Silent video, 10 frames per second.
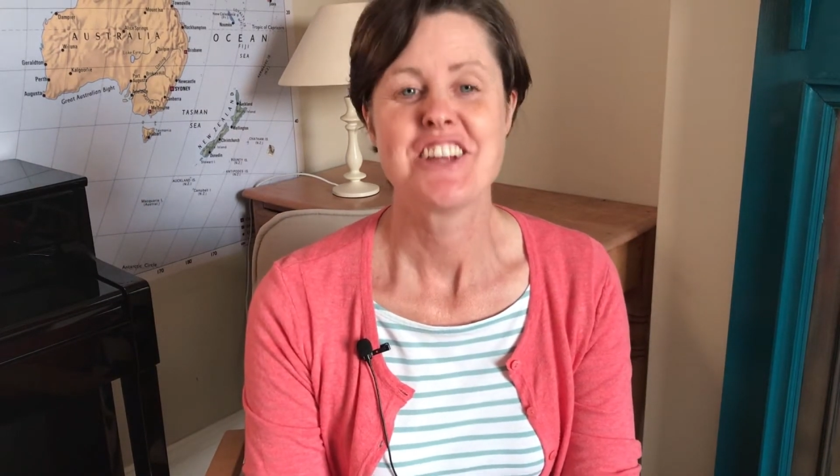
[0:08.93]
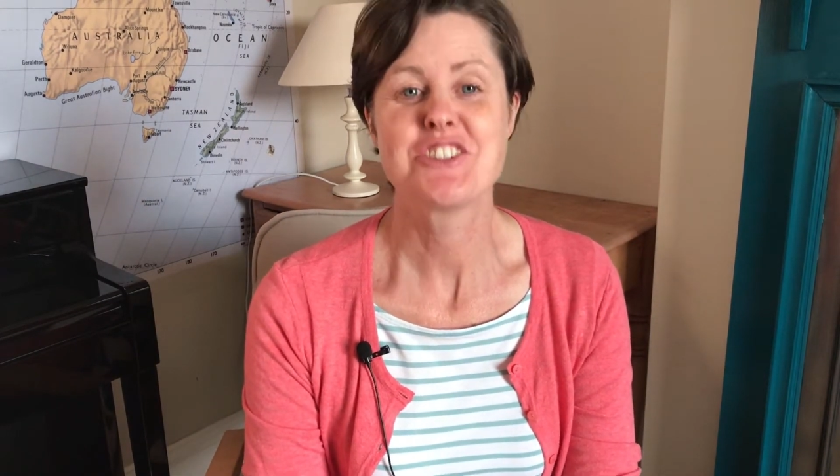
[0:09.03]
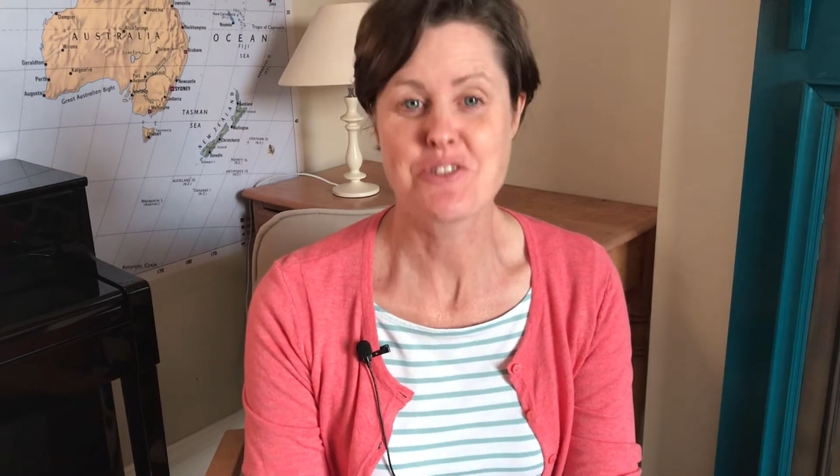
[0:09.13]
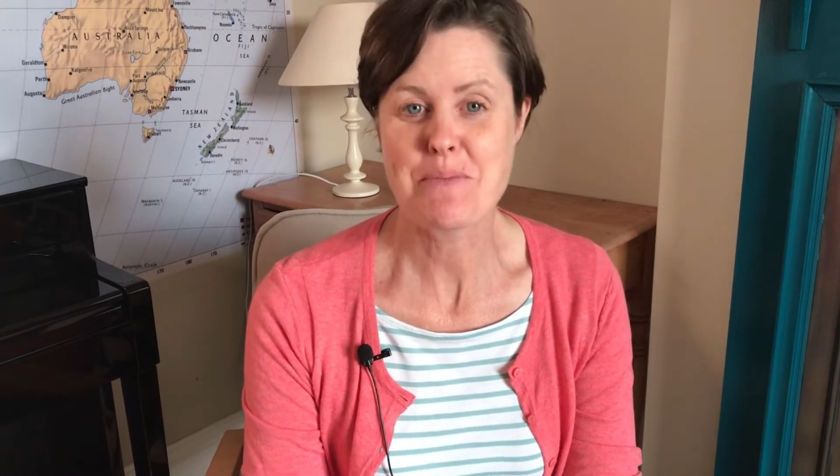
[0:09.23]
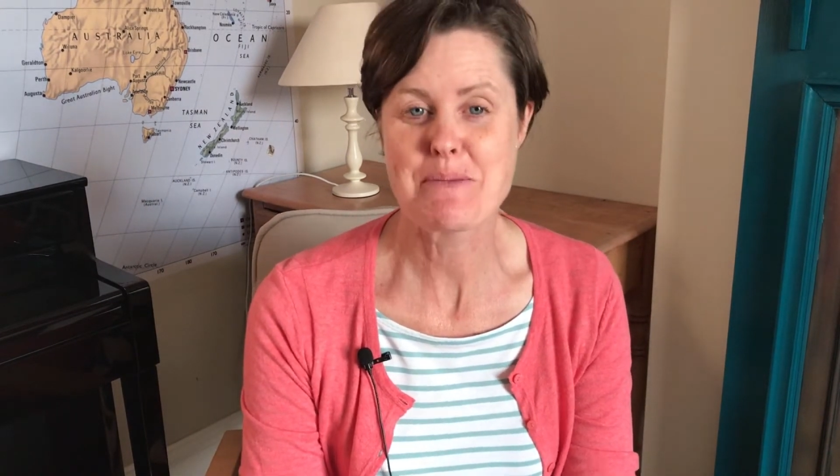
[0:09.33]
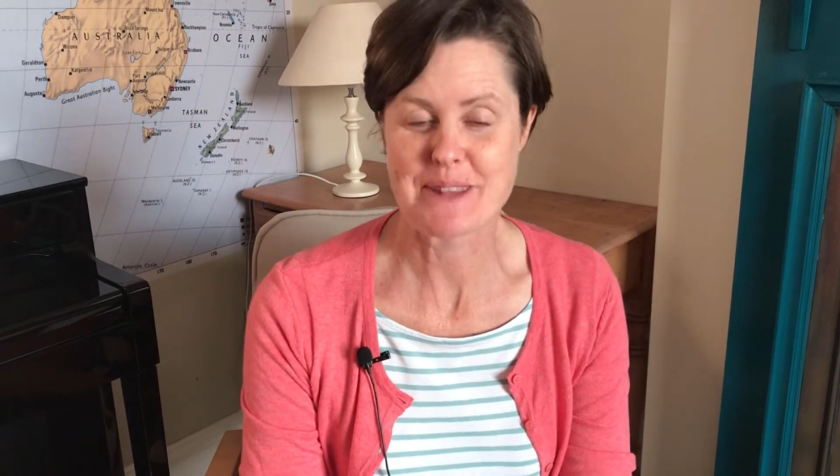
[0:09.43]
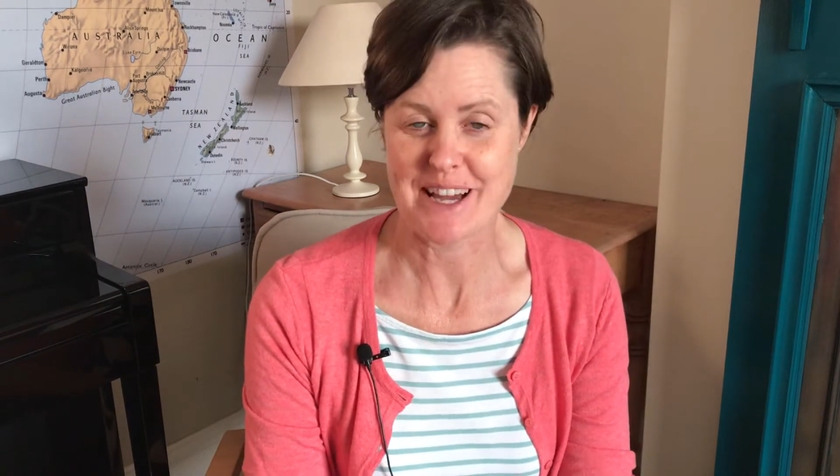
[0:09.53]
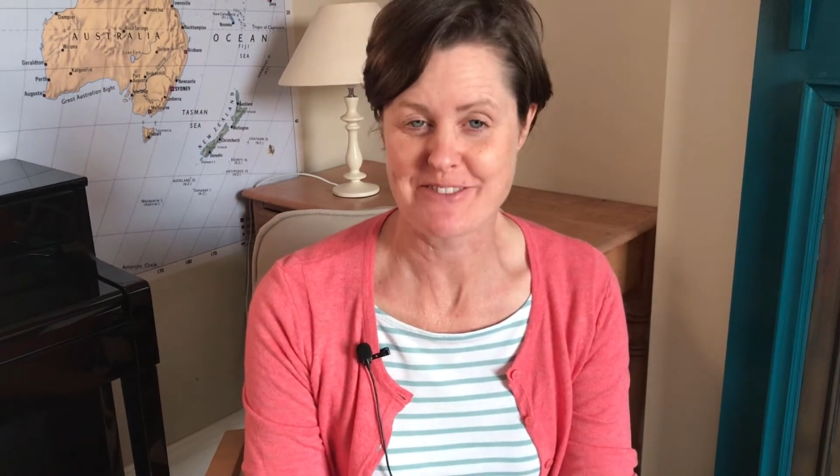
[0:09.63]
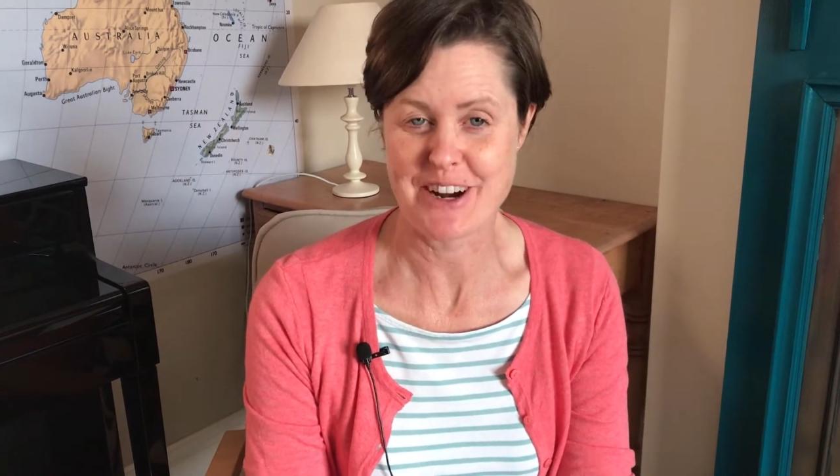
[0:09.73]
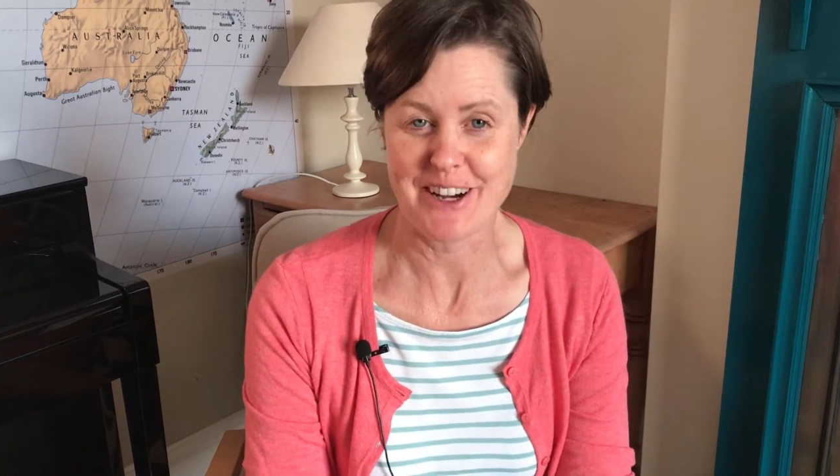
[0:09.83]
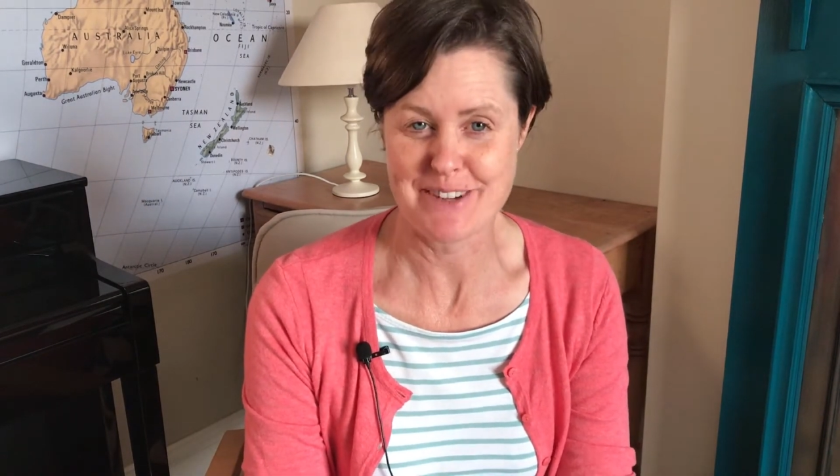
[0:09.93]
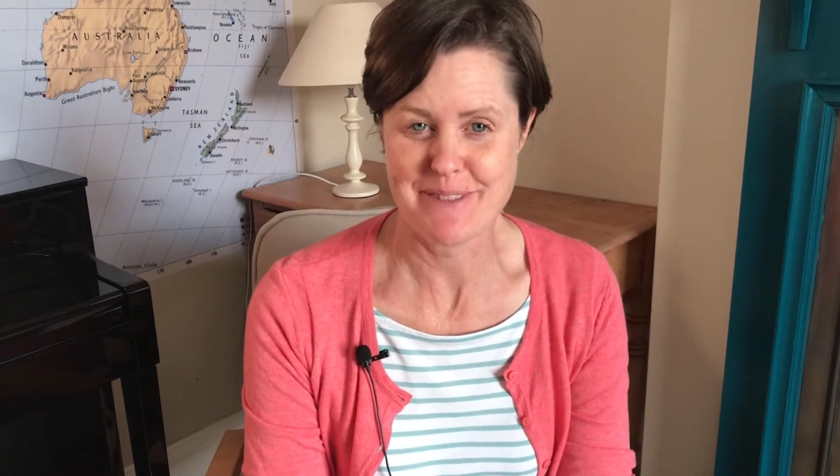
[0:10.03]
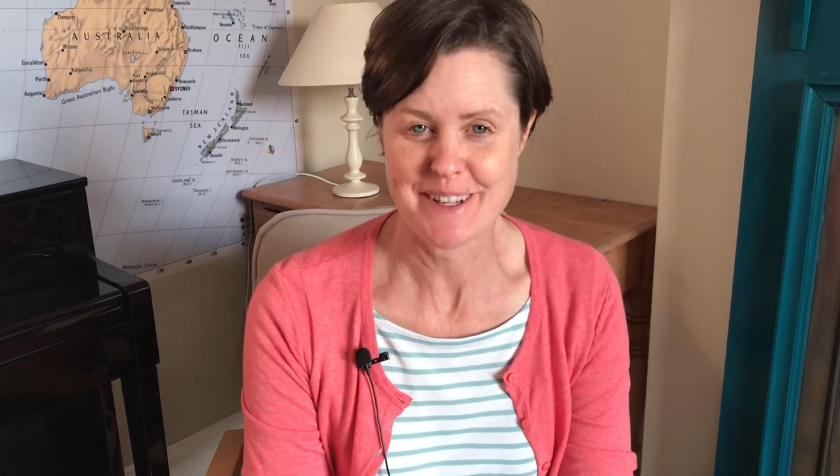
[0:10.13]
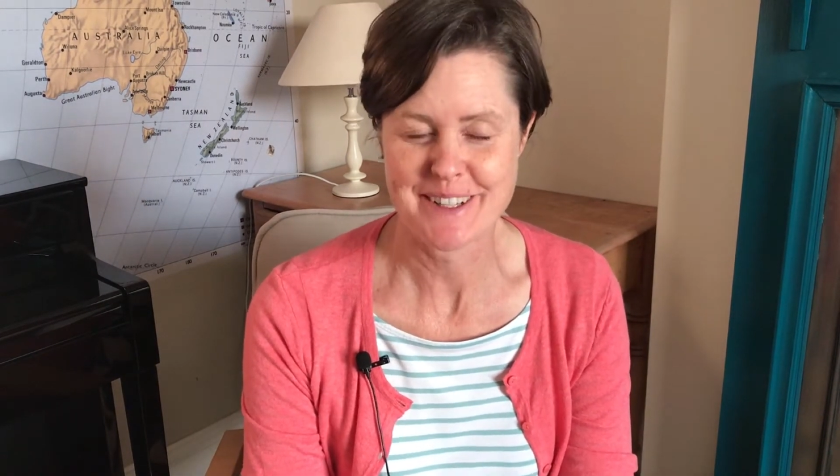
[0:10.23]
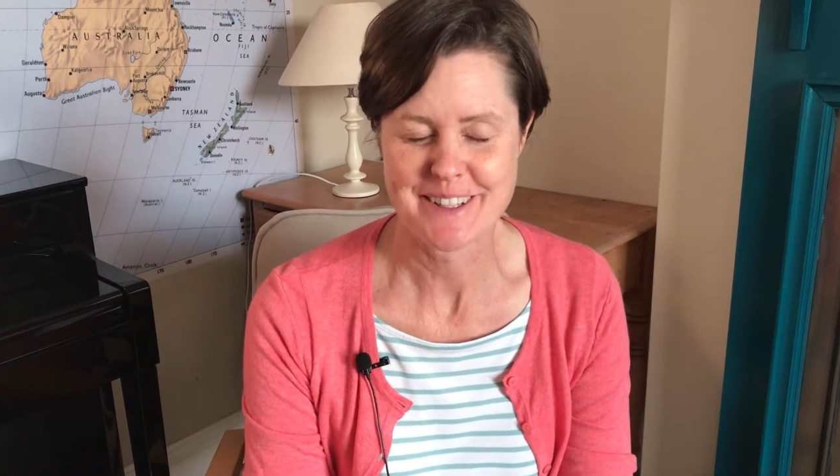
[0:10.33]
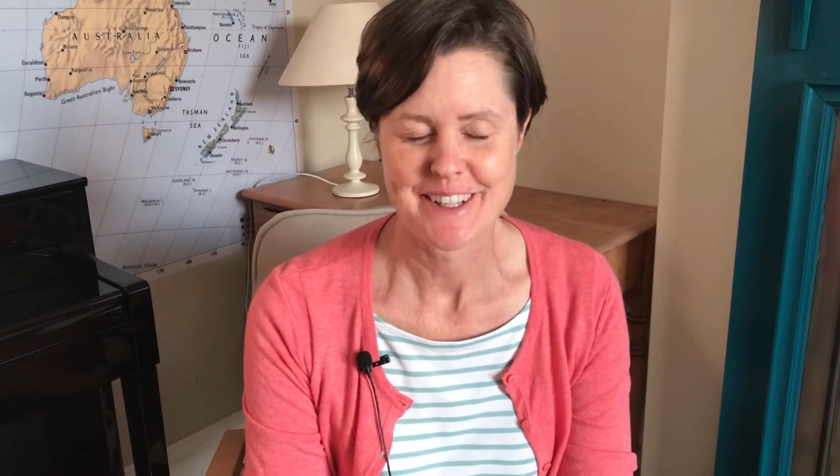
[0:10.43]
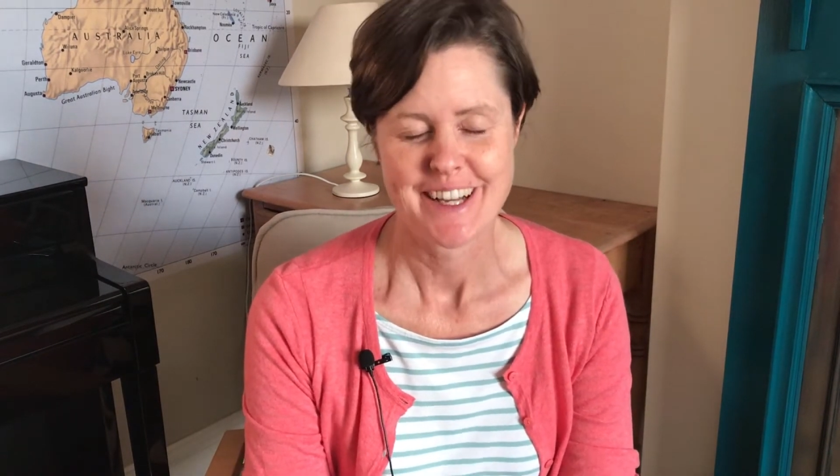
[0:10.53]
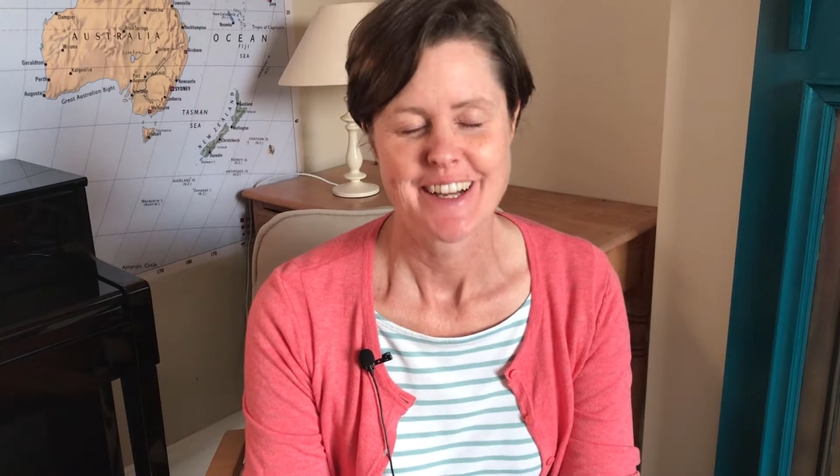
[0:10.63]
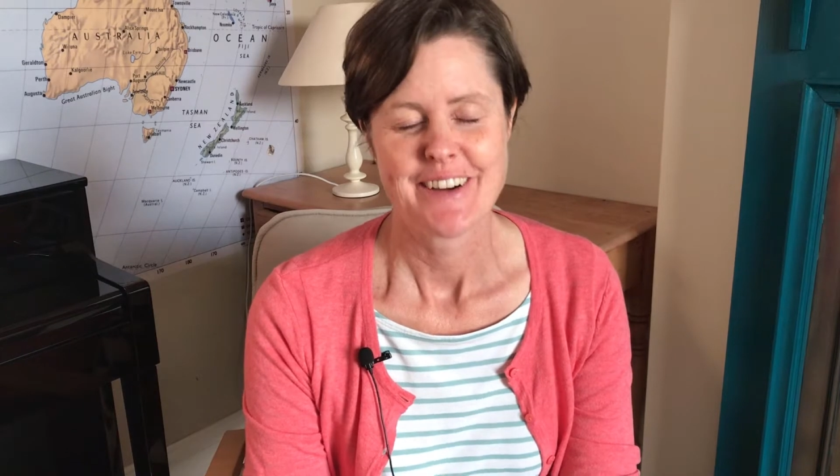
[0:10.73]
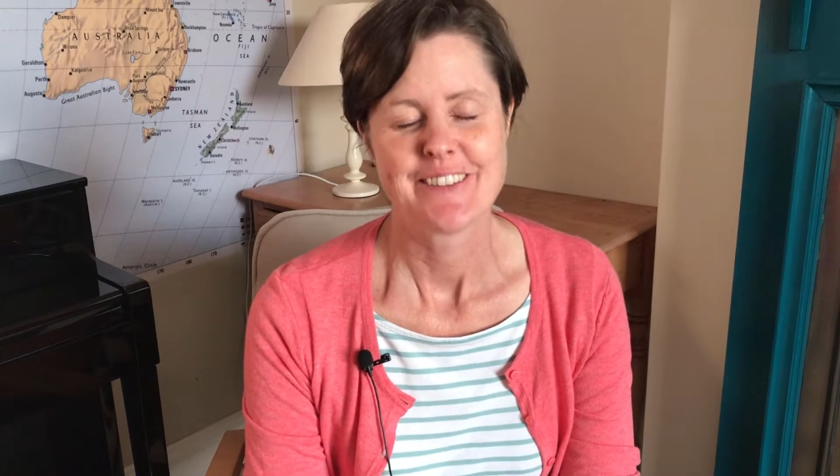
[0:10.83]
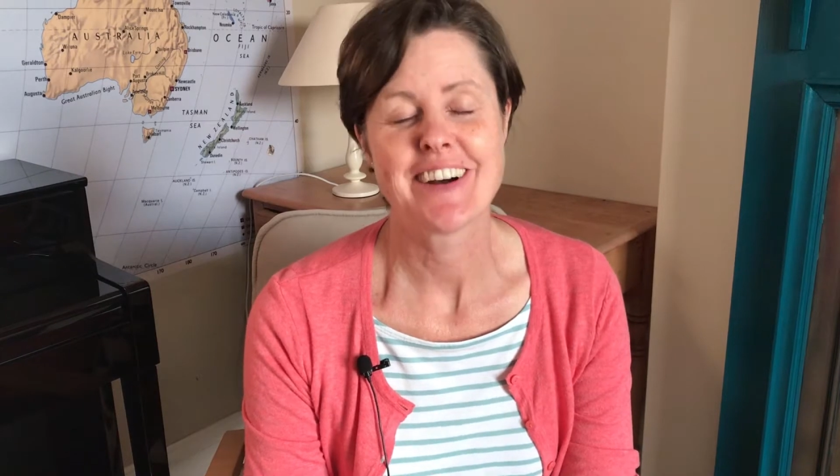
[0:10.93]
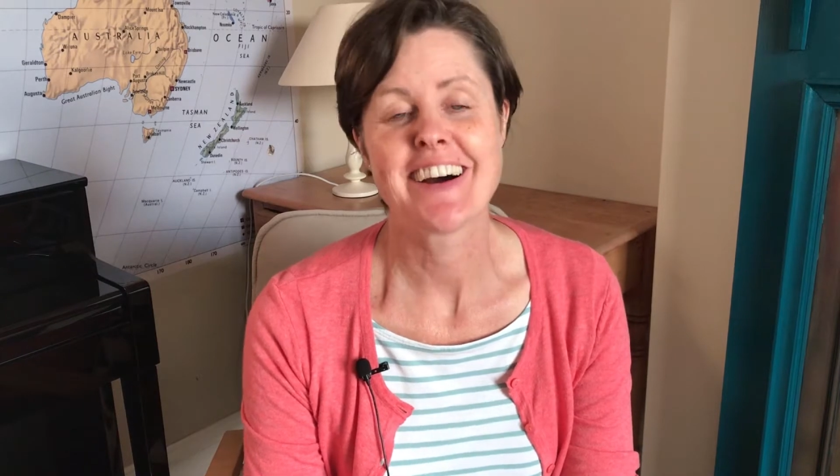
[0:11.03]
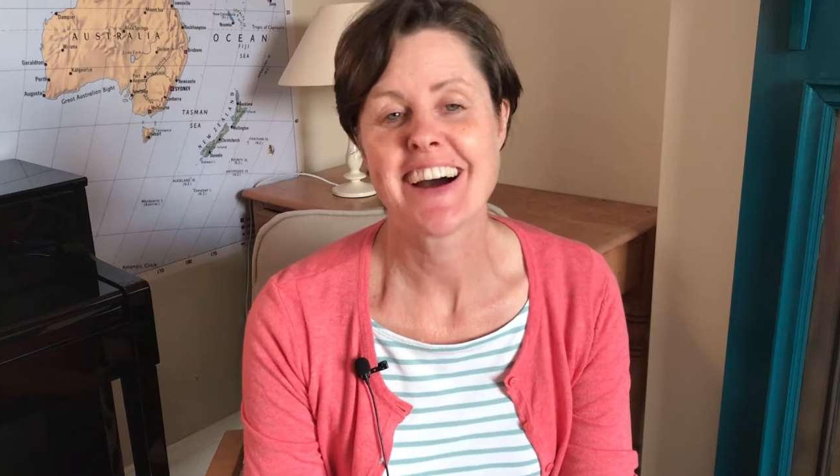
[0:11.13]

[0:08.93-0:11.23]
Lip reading: Do you remember that rhyme? Well,